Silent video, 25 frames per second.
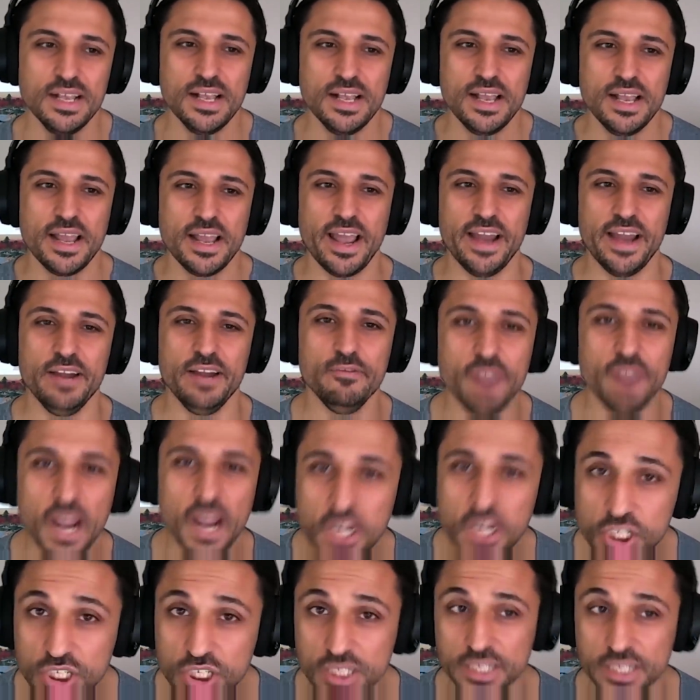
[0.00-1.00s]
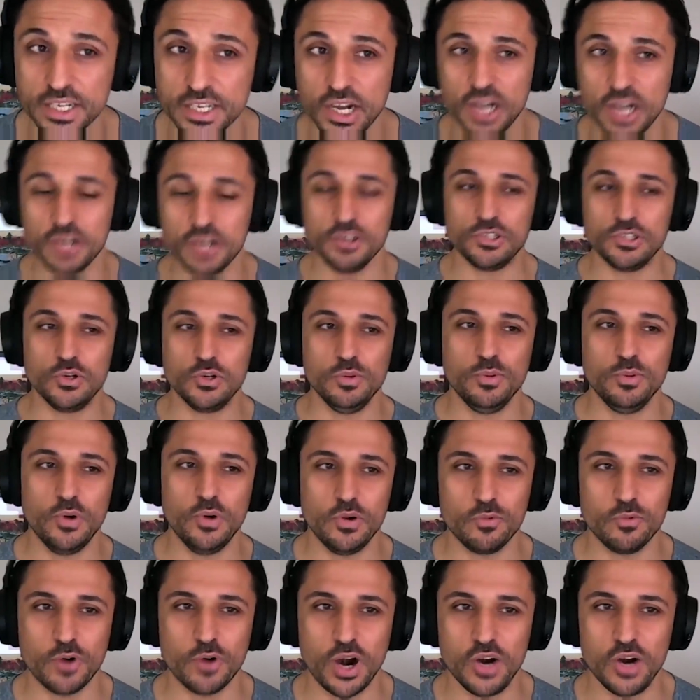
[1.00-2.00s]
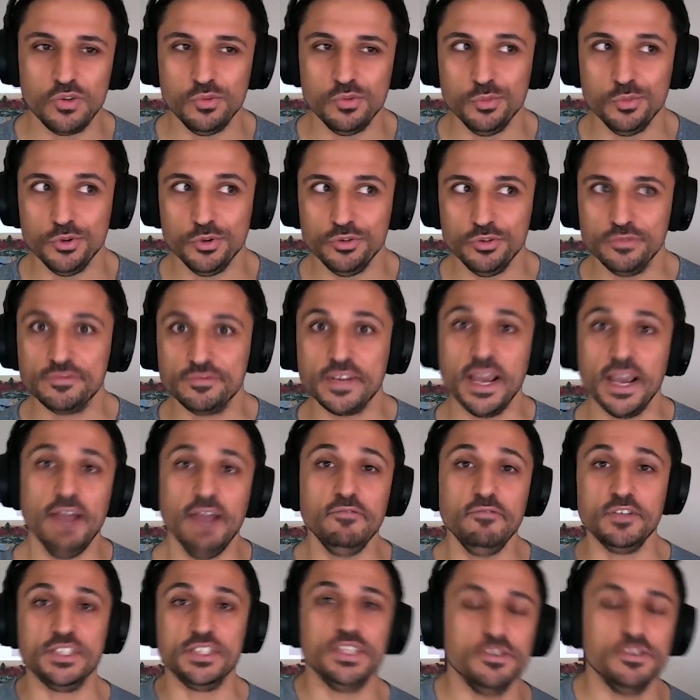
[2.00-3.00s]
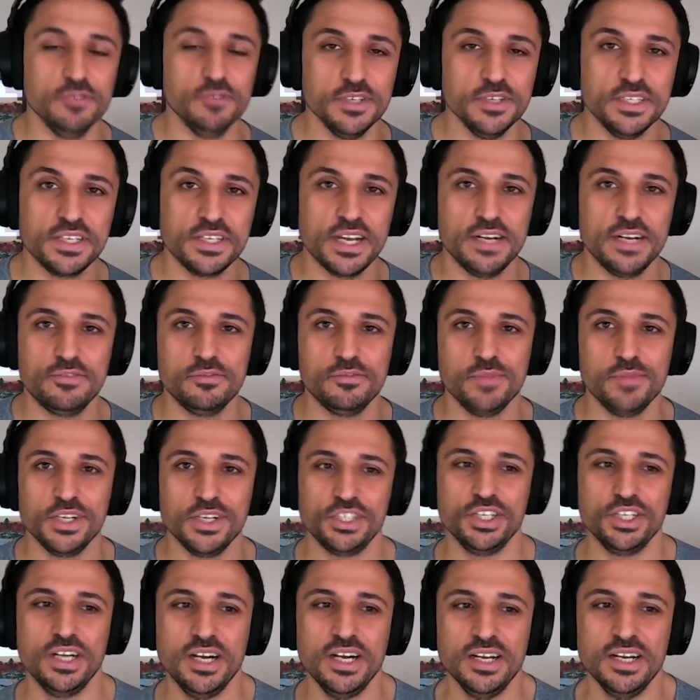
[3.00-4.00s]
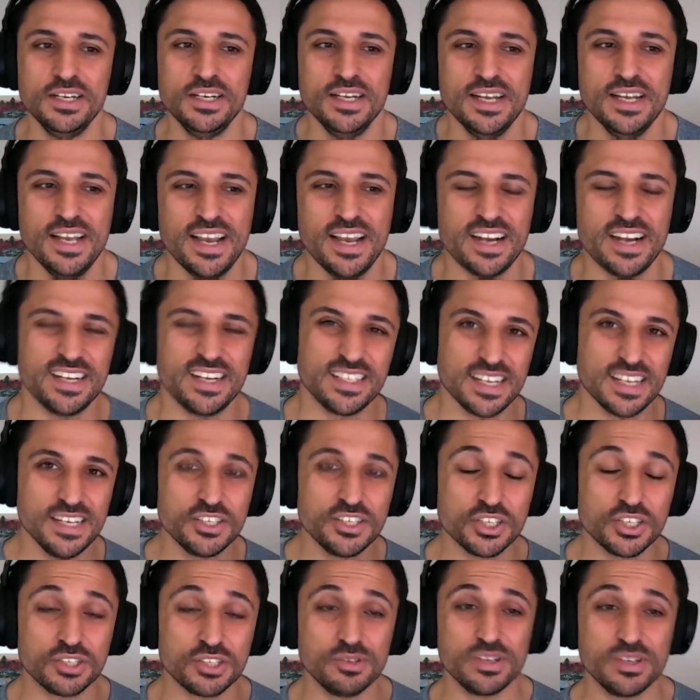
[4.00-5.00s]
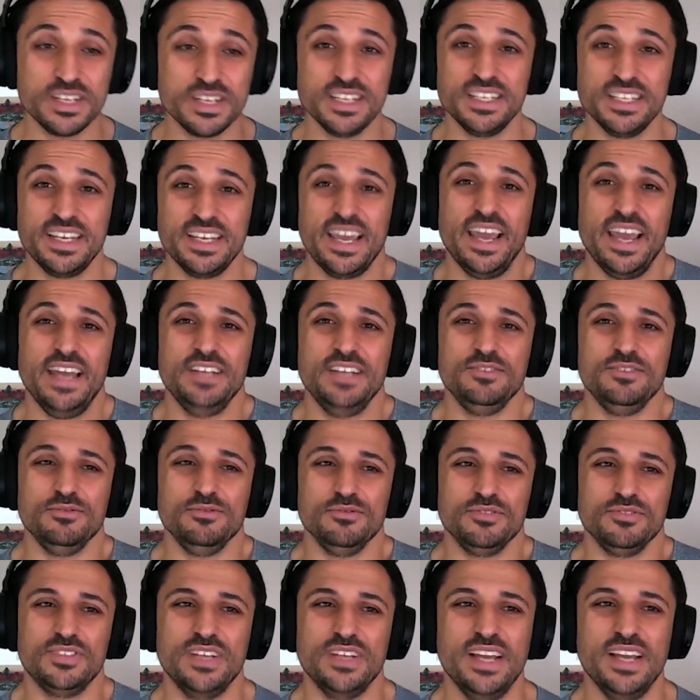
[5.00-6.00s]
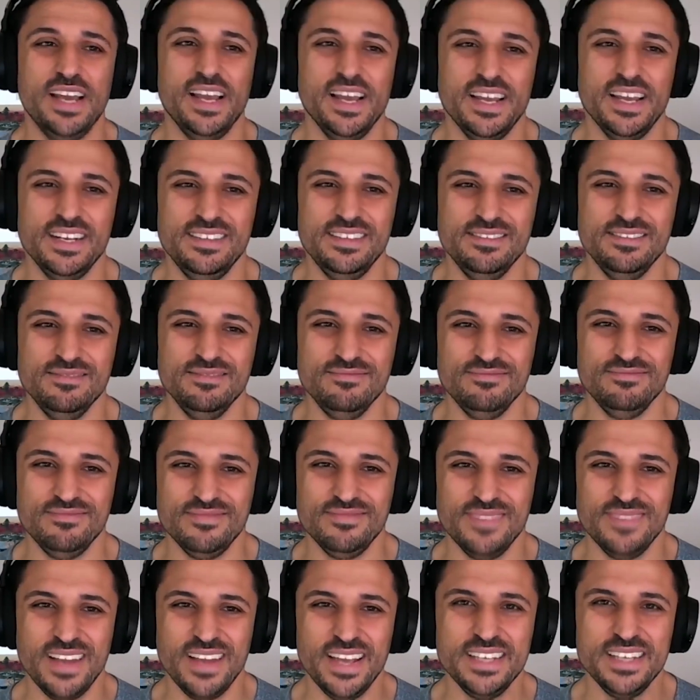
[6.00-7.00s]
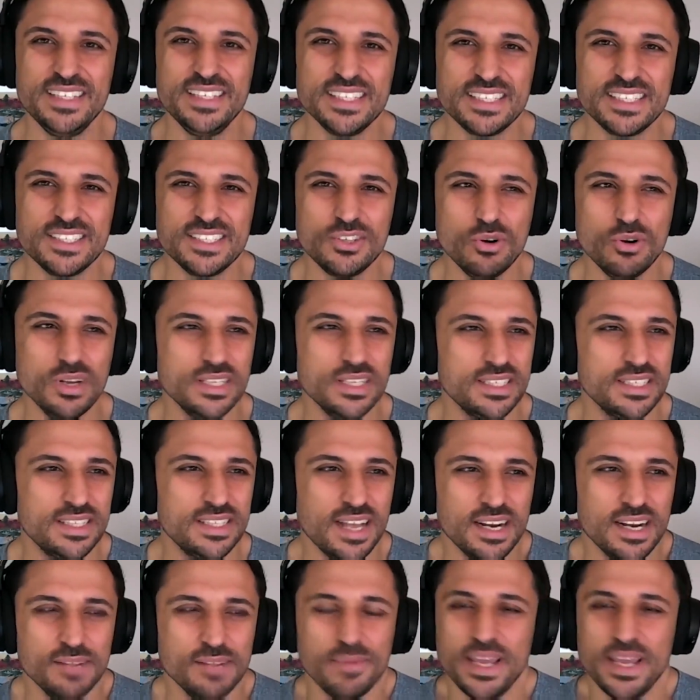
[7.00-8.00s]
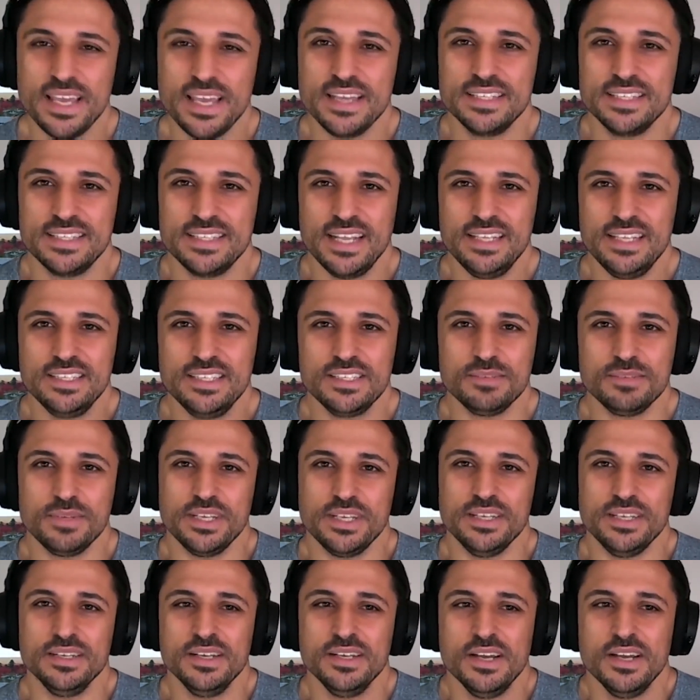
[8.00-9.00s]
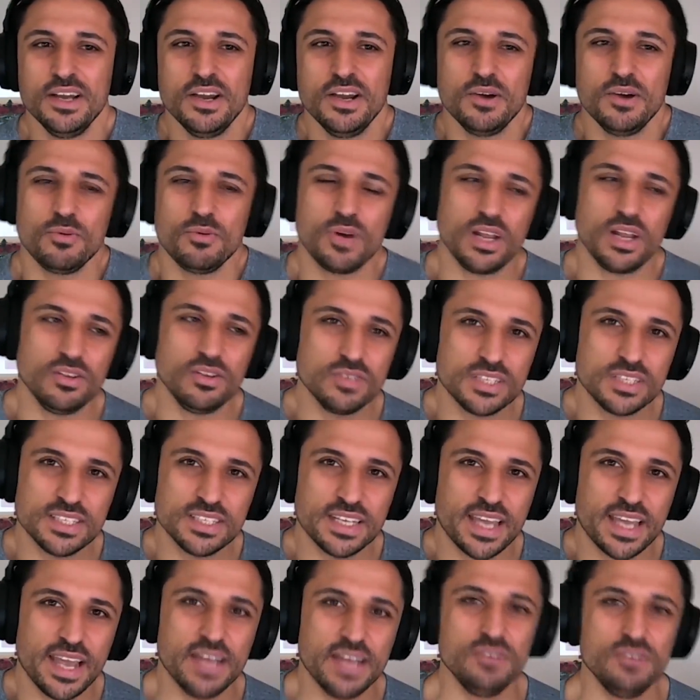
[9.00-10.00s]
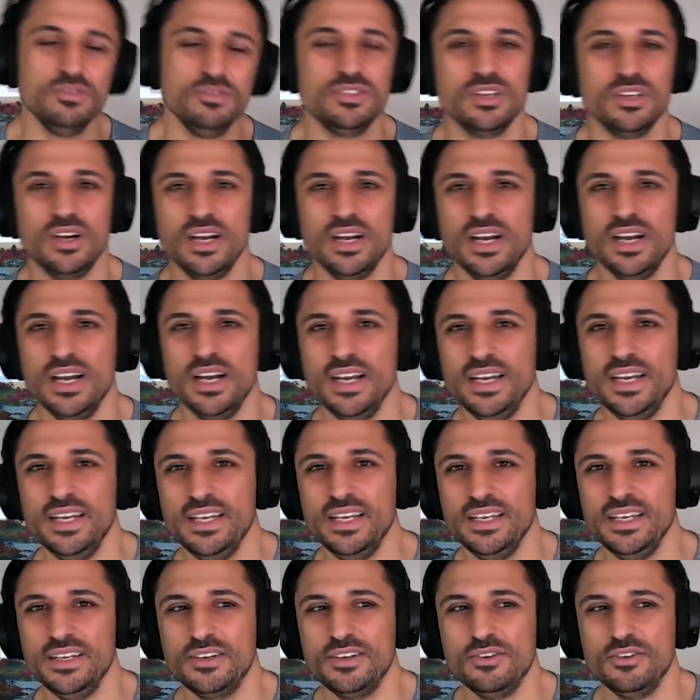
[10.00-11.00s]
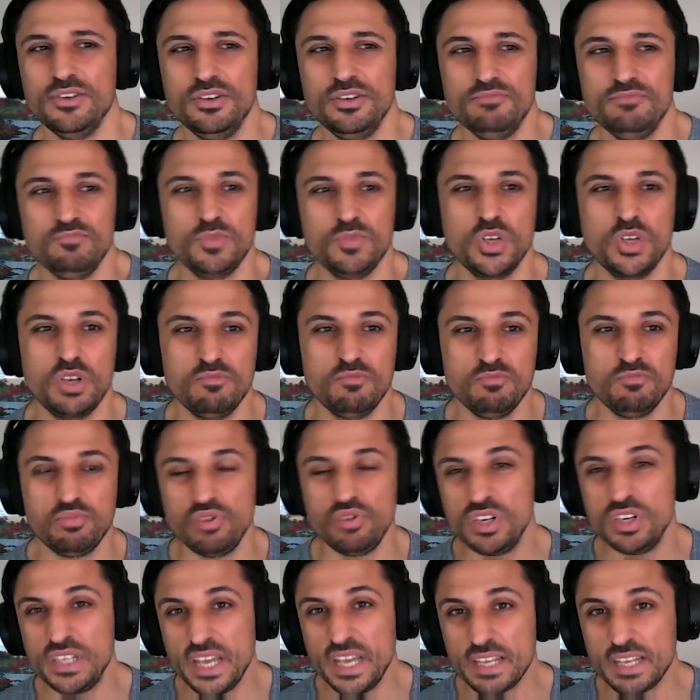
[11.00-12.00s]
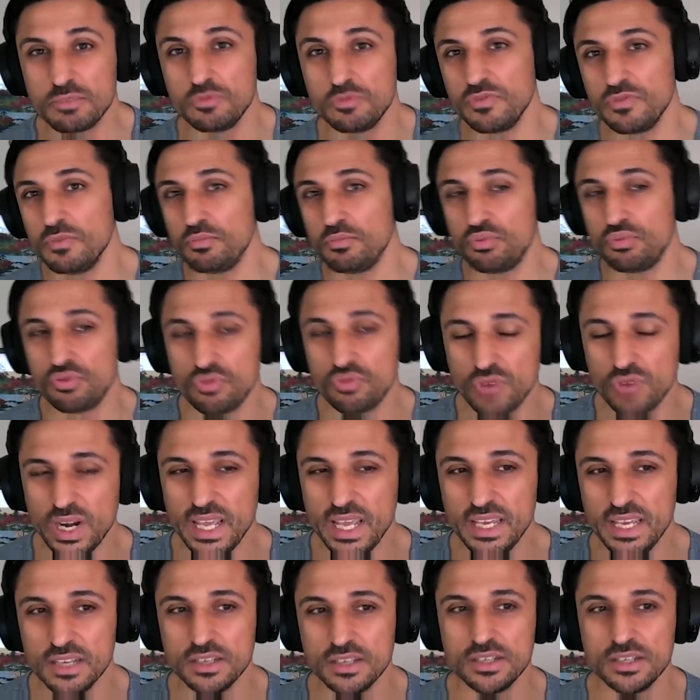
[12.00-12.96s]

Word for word: And eventually, I got to a point where I removed every single indicator from my chart and I started just looking at the candles. And it just sort of started making sense to me. When I looked at the candles, I could predict with a pretty